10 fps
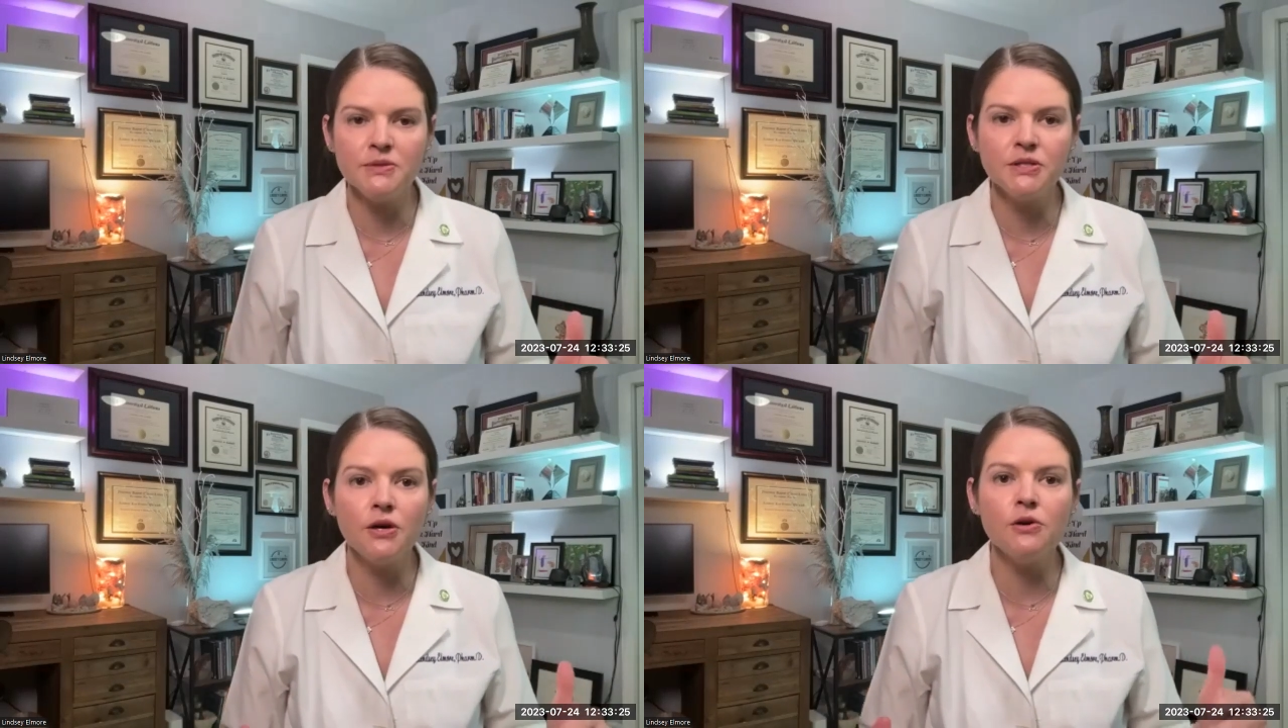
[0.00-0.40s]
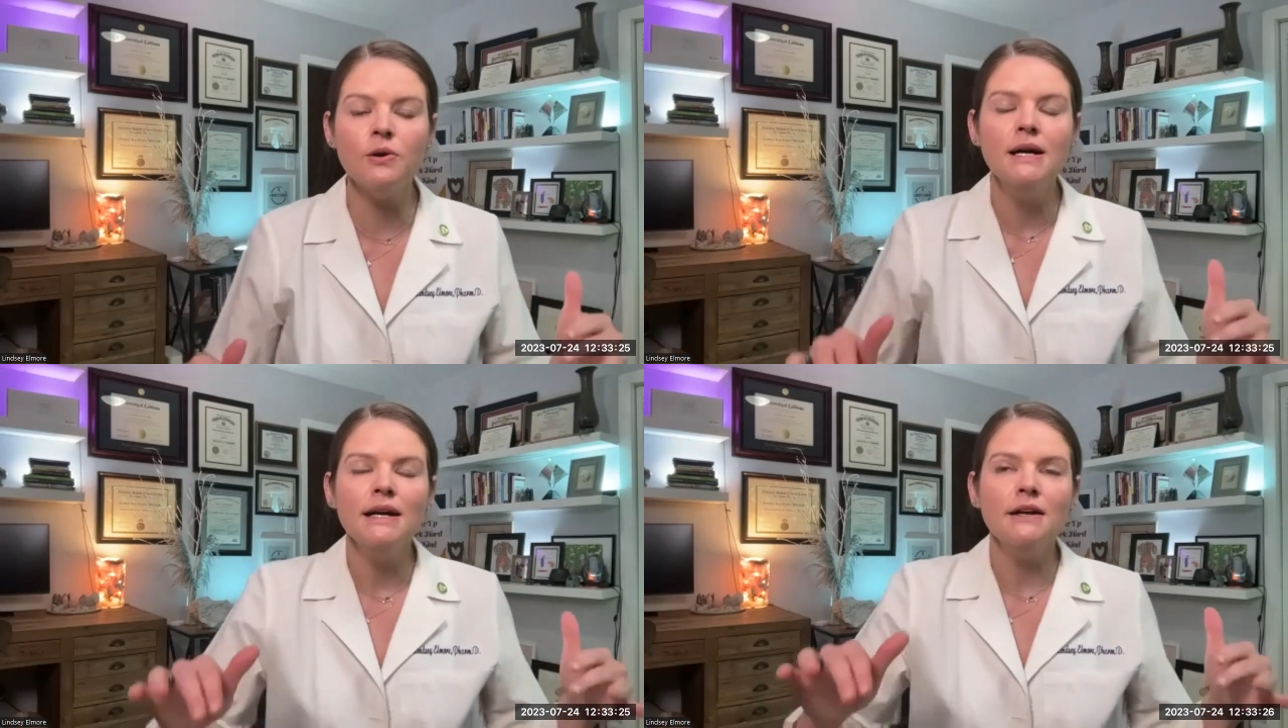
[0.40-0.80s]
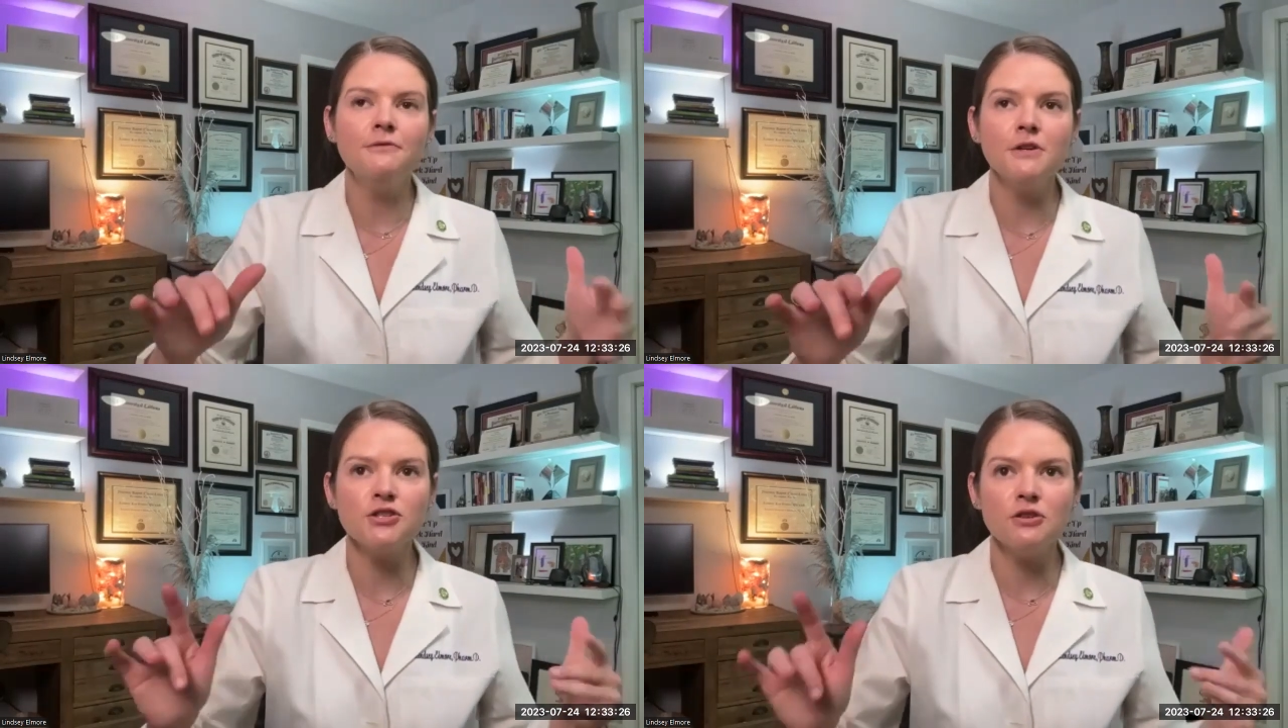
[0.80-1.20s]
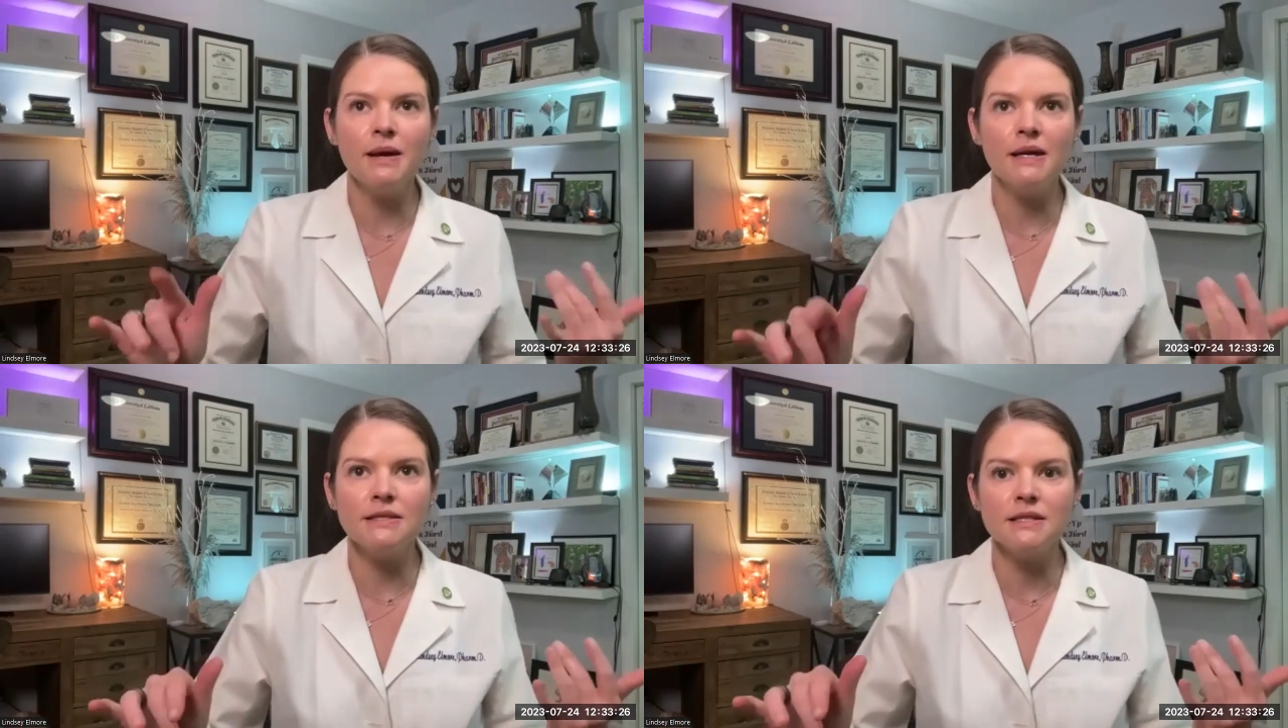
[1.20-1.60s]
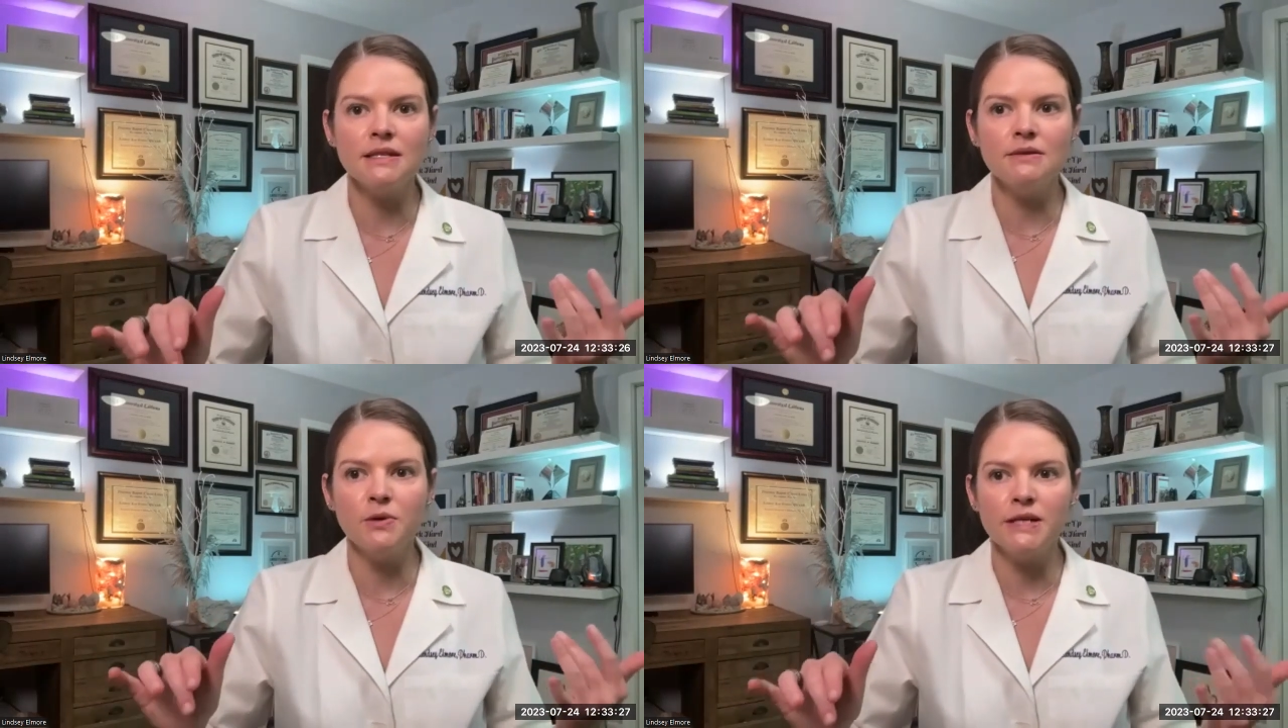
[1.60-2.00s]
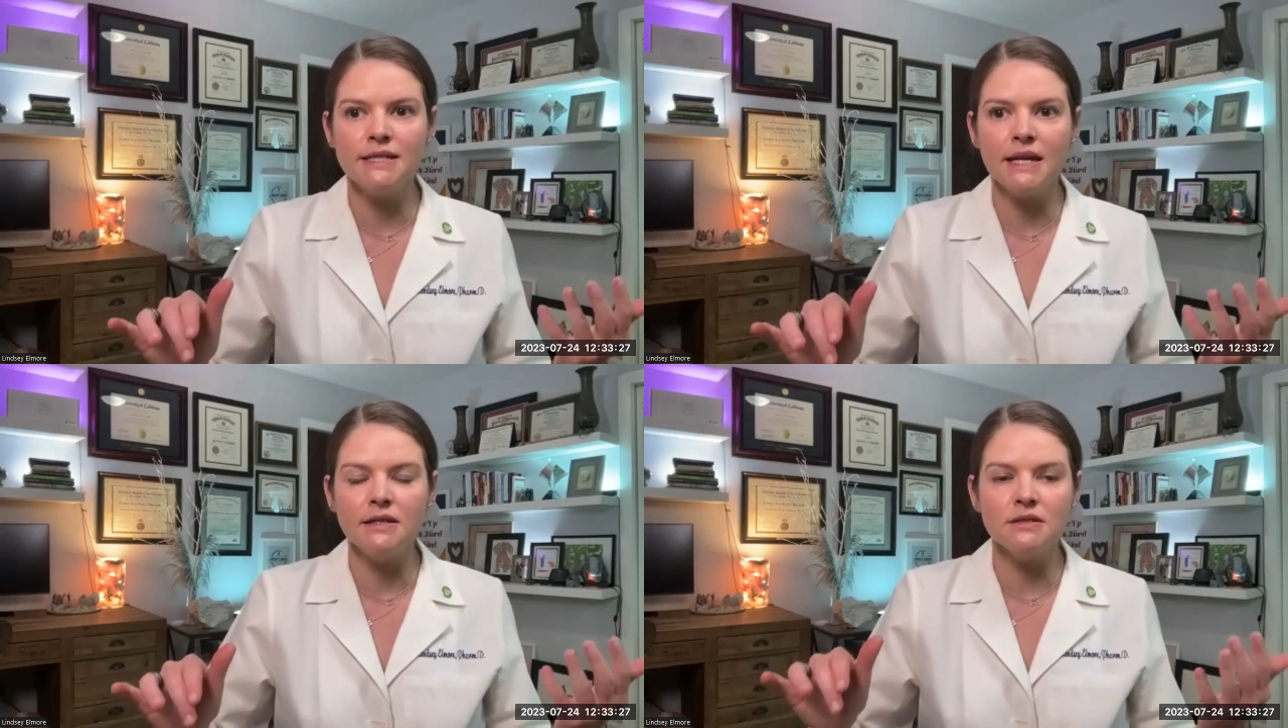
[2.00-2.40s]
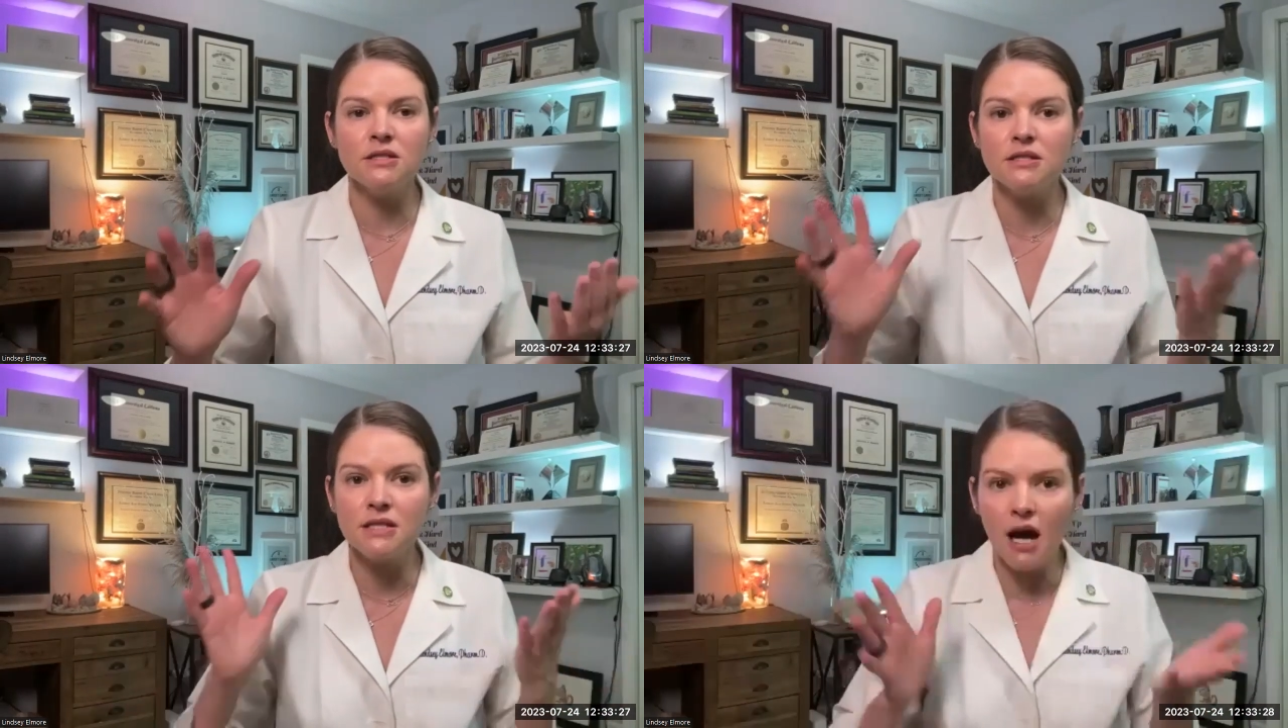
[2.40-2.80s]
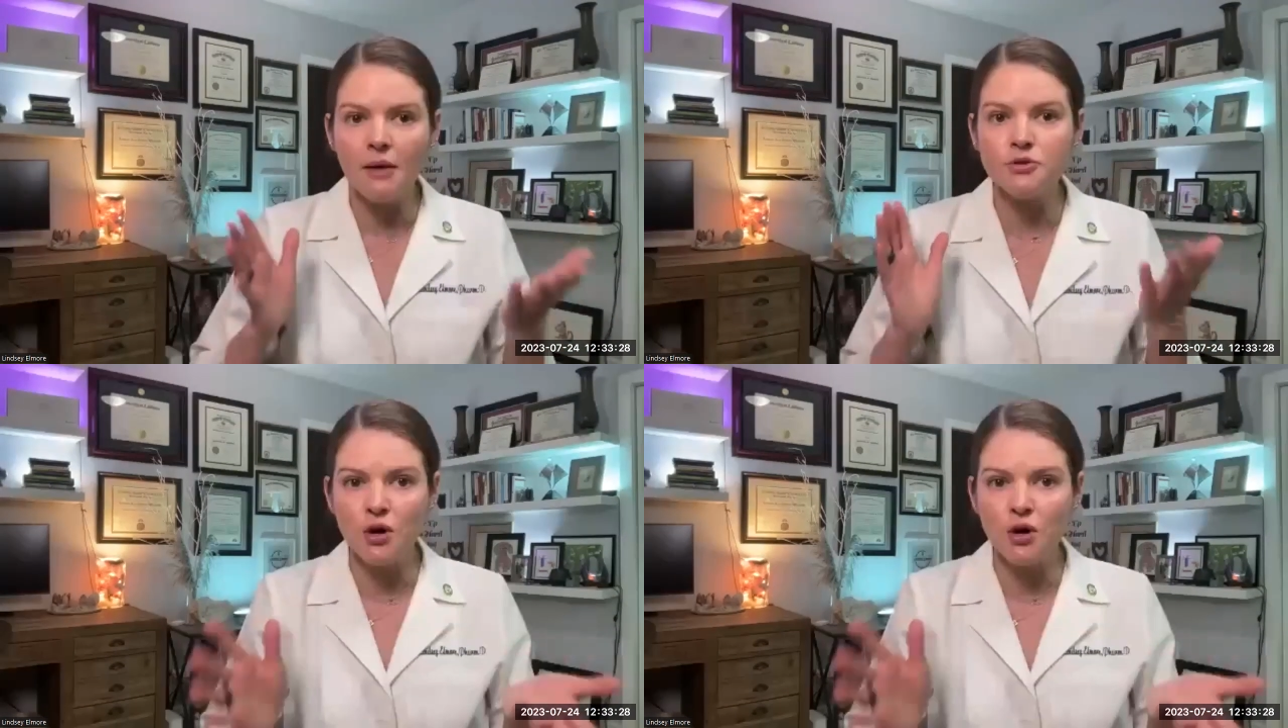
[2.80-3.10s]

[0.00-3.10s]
So in functional medicine, we say stop